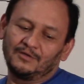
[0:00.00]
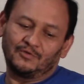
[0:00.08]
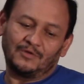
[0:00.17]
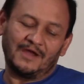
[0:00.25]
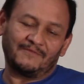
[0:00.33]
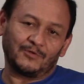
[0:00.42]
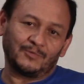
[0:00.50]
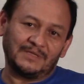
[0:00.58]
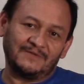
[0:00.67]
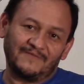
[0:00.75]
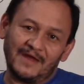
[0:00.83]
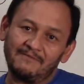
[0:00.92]
you have to
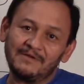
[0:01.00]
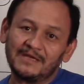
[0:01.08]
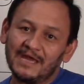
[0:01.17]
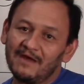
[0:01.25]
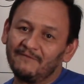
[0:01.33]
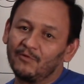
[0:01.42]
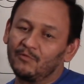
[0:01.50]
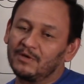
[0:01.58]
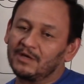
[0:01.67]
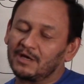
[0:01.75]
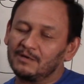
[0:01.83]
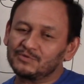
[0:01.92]
be very careful
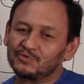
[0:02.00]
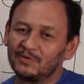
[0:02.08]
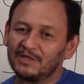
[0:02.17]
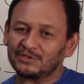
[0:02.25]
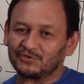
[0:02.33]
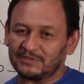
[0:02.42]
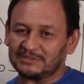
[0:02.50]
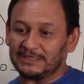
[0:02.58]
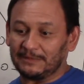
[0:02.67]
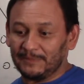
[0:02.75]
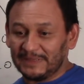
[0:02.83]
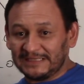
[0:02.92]
when it comes to
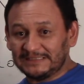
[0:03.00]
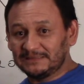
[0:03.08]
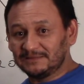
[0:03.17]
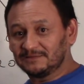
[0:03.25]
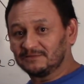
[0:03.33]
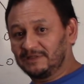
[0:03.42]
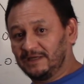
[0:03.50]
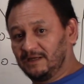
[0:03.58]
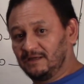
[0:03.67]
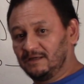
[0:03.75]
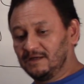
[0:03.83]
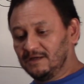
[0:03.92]
electricity, please.
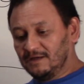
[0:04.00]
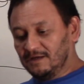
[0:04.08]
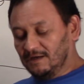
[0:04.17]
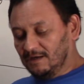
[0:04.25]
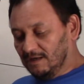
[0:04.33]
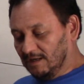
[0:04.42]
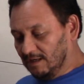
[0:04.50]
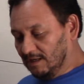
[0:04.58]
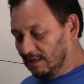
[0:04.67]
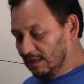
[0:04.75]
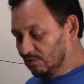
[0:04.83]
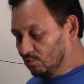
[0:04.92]
Okay,
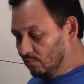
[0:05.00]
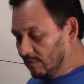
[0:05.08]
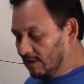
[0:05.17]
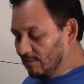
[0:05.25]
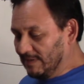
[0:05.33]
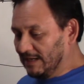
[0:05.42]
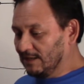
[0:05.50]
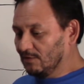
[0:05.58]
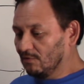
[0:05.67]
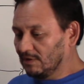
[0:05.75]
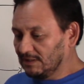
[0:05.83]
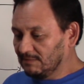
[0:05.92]
I do recommend
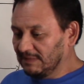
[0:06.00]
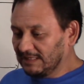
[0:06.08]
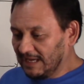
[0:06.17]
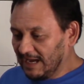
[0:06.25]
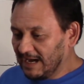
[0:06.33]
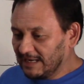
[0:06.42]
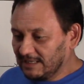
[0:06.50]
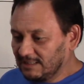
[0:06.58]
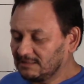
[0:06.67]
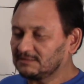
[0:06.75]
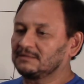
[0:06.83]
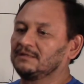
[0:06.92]
only
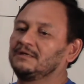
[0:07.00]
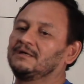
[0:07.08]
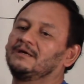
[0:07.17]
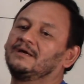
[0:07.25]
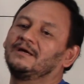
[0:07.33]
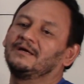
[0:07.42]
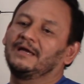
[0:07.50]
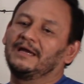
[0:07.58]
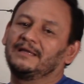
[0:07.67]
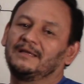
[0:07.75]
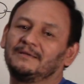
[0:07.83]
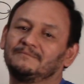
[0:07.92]
mechanics
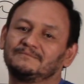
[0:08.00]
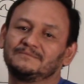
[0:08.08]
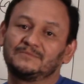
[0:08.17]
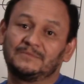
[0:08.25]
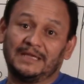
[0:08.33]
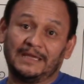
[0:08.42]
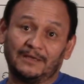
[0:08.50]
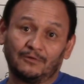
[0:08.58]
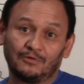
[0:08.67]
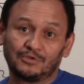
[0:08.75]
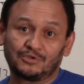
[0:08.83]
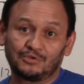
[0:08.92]
and
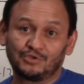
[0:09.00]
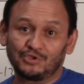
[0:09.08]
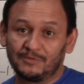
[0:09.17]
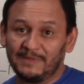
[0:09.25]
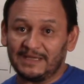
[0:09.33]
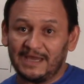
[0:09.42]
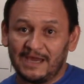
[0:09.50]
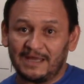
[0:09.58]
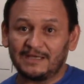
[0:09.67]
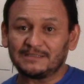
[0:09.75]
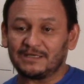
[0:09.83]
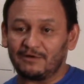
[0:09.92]
also junior
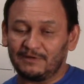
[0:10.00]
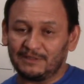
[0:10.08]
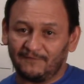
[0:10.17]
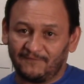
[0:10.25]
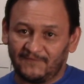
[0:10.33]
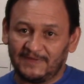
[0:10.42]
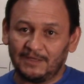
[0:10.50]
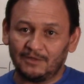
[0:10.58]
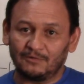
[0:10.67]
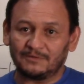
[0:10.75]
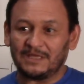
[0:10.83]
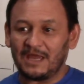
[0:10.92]
mechanics that are in the
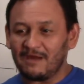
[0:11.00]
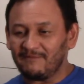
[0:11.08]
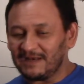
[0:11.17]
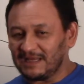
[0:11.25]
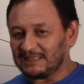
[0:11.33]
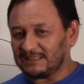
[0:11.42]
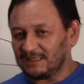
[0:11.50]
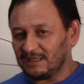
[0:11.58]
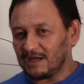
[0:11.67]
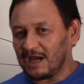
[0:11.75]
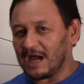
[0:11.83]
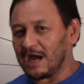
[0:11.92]
field. They have an
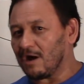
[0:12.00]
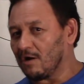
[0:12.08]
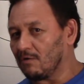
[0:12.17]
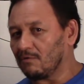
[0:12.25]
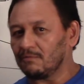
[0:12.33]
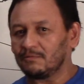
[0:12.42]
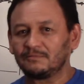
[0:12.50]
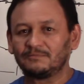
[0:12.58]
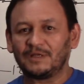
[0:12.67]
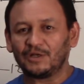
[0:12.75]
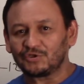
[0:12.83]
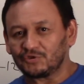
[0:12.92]
idea how
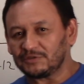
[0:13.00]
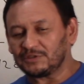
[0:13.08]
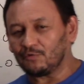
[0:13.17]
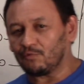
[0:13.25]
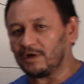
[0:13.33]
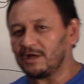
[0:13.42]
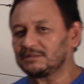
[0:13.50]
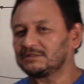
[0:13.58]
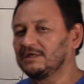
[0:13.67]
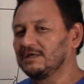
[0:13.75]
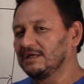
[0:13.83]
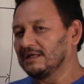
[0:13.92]
electricity works
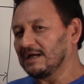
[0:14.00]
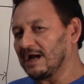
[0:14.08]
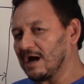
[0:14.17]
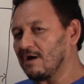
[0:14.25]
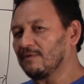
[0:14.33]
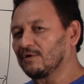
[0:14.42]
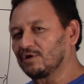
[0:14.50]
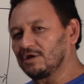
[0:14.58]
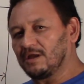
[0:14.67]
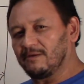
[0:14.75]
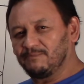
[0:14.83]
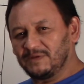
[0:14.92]
and how they're
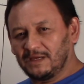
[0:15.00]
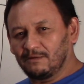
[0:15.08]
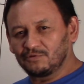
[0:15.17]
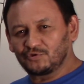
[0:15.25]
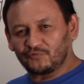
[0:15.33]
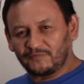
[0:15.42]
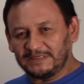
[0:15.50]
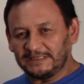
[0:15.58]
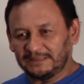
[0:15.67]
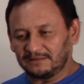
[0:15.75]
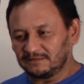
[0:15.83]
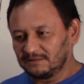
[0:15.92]
going to be able to read
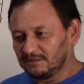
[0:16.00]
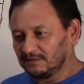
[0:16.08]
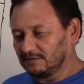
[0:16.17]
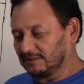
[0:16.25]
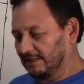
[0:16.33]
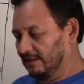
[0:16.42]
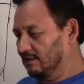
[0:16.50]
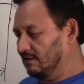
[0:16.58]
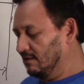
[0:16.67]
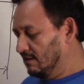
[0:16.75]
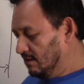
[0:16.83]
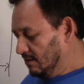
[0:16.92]
it.
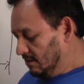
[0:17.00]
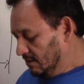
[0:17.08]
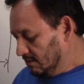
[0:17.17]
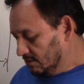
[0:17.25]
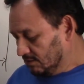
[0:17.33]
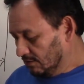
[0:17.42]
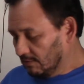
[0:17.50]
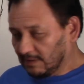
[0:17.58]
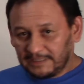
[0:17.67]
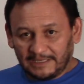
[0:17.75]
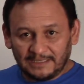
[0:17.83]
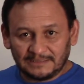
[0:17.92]
Okay, so
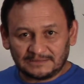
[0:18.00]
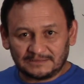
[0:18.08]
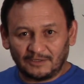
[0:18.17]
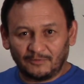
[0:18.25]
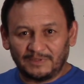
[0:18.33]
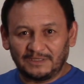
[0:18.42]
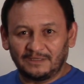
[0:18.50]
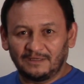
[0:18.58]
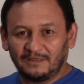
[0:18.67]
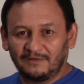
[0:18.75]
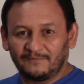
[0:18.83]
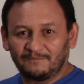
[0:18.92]
I guess that'll
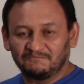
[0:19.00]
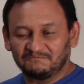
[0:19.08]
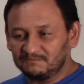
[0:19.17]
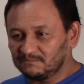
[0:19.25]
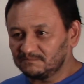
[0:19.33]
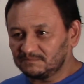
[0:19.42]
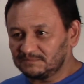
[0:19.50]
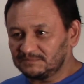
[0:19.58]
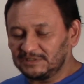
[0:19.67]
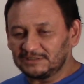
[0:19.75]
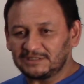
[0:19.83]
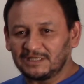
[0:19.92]
be
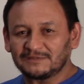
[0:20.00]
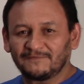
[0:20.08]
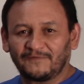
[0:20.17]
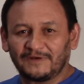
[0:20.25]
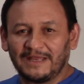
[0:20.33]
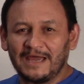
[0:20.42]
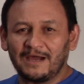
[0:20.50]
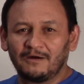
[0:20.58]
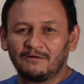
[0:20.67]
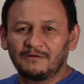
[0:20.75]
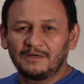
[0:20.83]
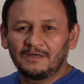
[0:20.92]
this lesson for
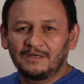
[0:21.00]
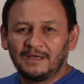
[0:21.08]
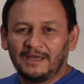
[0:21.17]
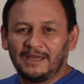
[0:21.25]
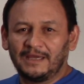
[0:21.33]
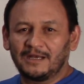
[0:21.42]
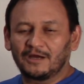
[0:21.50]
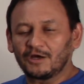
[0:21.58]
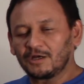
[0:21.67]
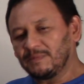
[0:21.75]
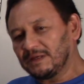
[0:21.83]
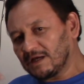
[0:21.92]
now, and I'm
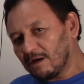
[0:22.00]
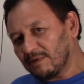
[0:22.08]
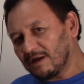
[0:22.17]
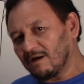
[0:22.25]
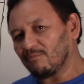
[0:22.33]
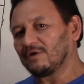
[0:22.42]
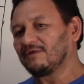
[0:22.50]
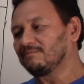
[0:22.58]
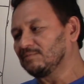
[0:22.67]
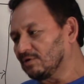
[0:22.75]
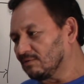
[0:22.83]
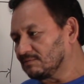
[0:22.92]
going to be coming up with
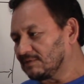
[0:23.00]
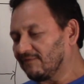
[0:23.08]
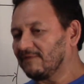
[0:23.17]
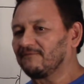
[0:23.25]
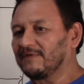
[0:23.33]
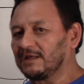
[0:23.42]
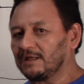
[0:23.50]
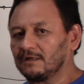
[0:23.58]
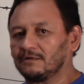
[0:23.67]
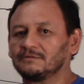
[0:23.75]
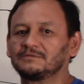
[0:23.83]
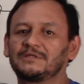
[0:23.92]
different
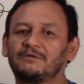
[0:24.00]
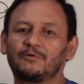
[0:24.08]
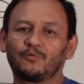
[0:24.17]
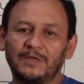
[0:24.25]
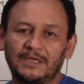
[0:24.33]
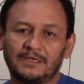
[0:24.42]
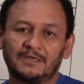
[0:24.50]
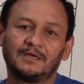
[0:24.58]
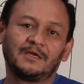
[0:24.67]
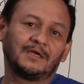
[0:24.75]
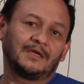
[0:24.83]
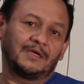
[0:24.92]
videos every week.
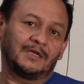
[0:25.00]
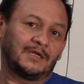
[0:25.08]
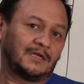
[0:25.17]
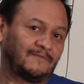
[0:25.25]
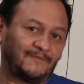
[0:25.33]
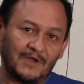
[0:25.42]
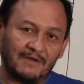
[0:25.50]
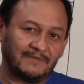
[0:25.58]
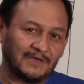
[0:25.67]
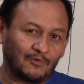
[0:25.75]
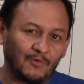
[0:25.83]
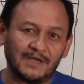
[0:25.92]
If you have
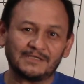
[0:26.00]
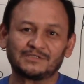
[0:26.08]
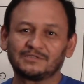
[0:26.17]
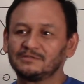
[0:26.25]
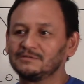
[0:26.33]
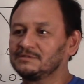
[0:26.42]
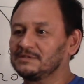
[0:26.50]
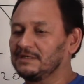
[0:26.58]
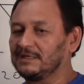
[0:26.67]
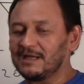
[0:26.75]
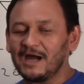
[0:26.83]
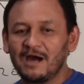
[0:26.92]
any questions,
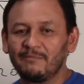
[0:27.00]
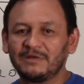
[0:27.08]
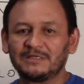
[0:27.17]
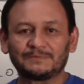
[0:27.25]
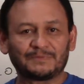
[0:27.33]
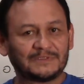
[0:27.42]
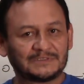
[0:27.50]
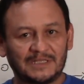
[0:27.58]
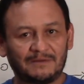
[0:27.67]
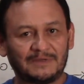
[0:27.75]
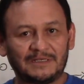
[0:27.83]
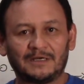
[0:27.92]
any comments, please
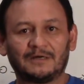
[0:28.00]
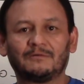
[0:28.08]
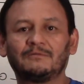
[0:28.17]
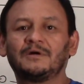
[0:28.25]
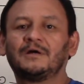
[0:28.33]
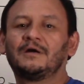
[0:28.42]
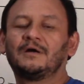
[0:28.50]
let me know.